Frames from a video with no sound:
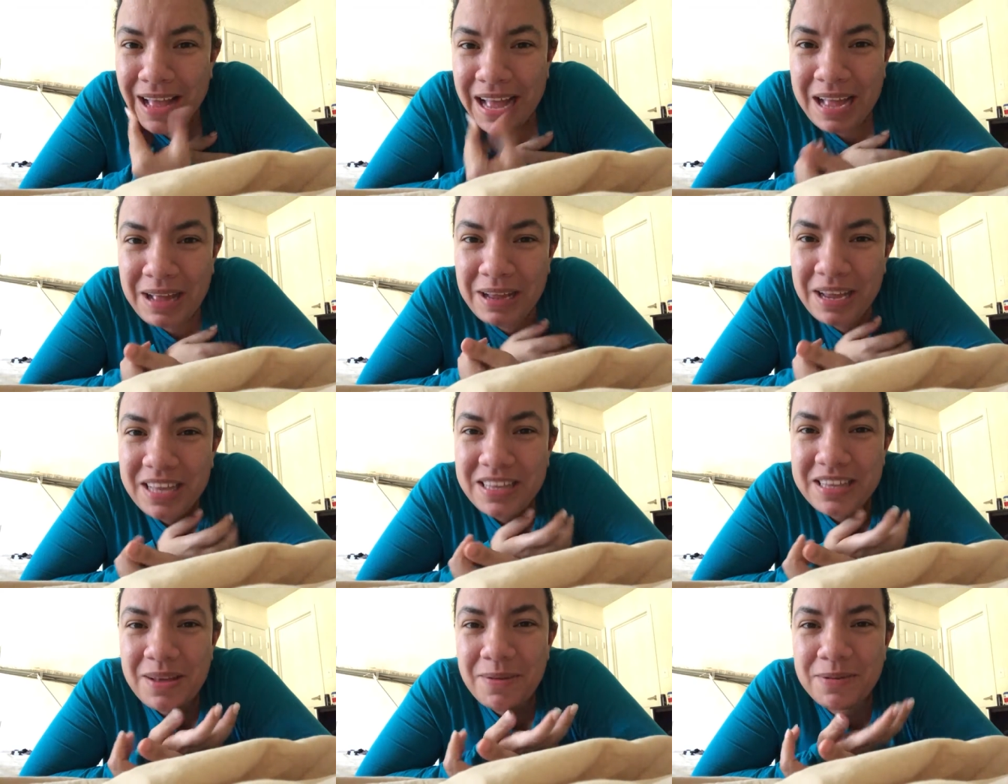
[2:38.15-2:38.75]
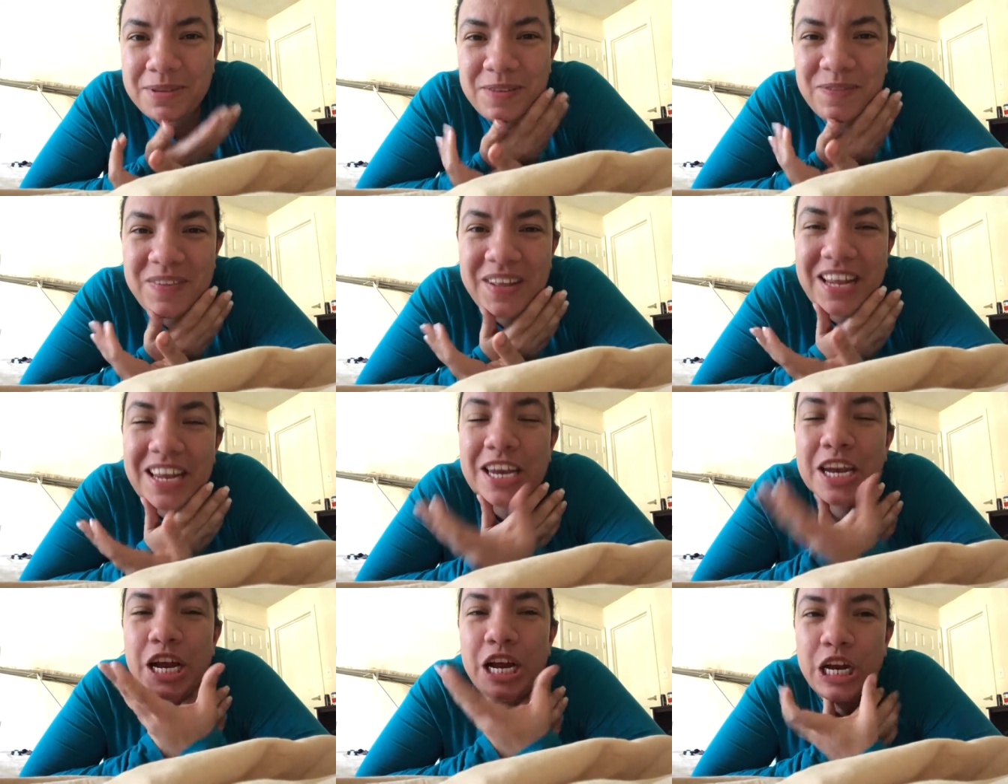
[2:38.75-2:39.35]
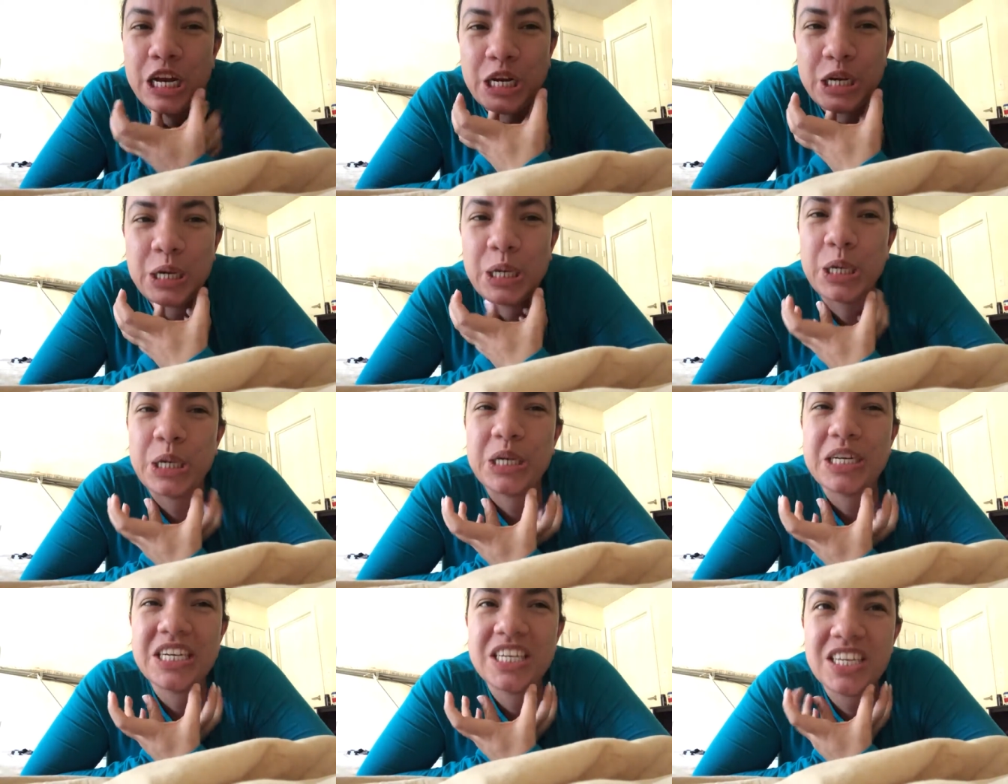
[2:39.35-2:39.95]
I guess I was feeling
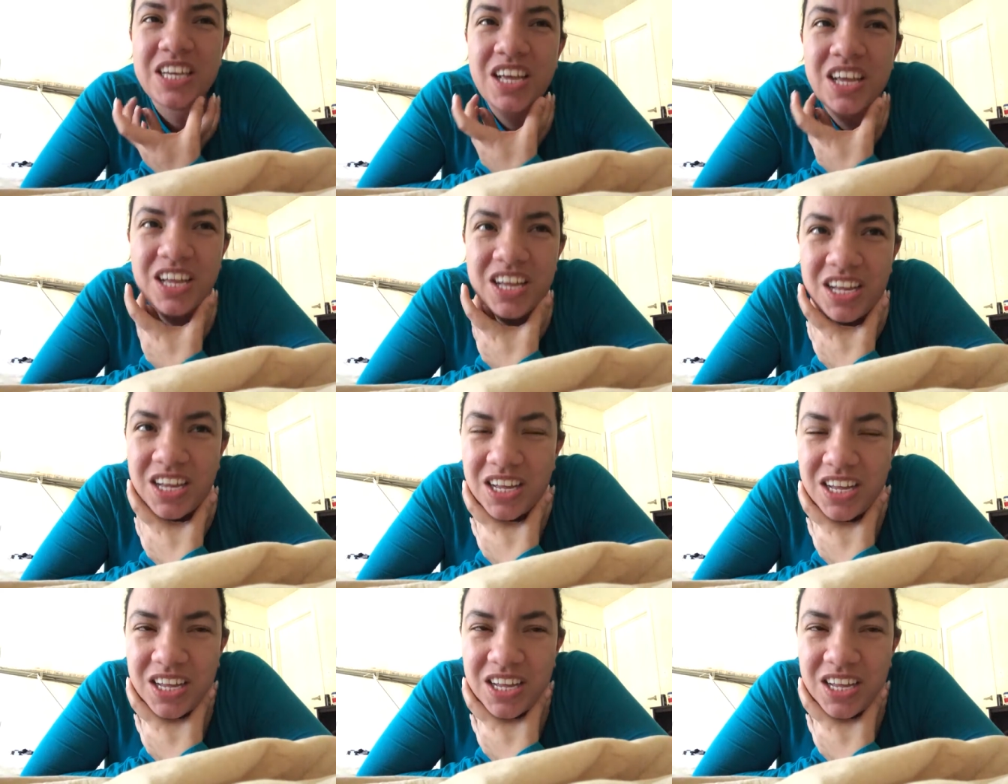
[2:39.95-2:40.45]
hurt